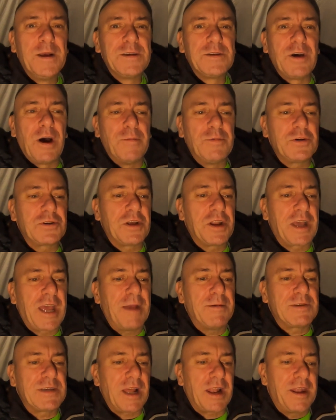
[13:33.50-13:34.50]
so I'm just going to
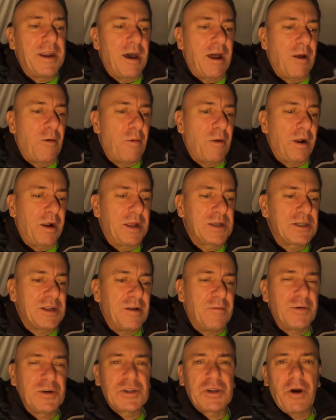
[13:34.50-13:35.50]
keep settling down. I'll
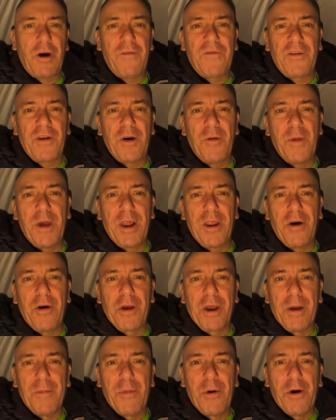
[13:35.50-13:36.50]
listen to Sean for a little bit
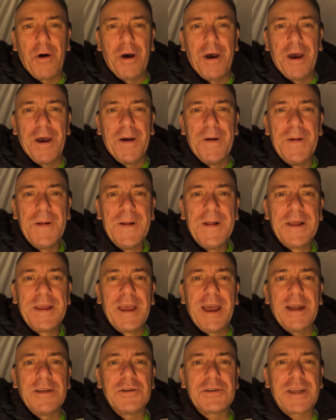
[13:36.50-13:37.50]
longer, but
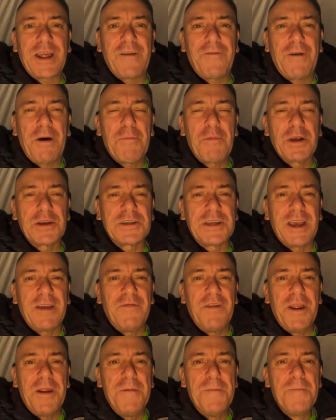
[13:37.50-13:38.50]
yeah, just had a fabulous
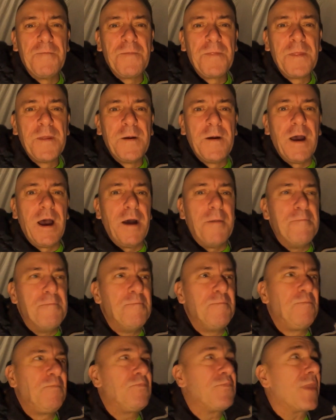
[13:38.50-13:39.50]
evening.
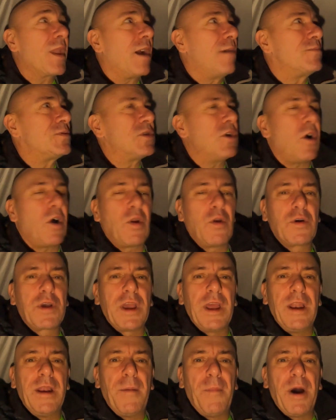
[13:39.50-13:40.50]
I'm sort of
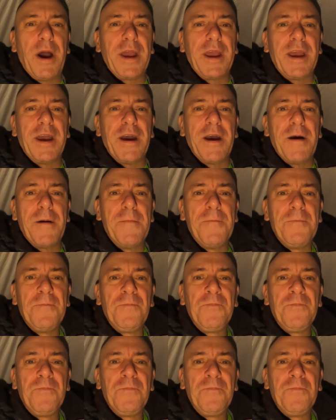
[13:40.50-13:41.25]
looking. I might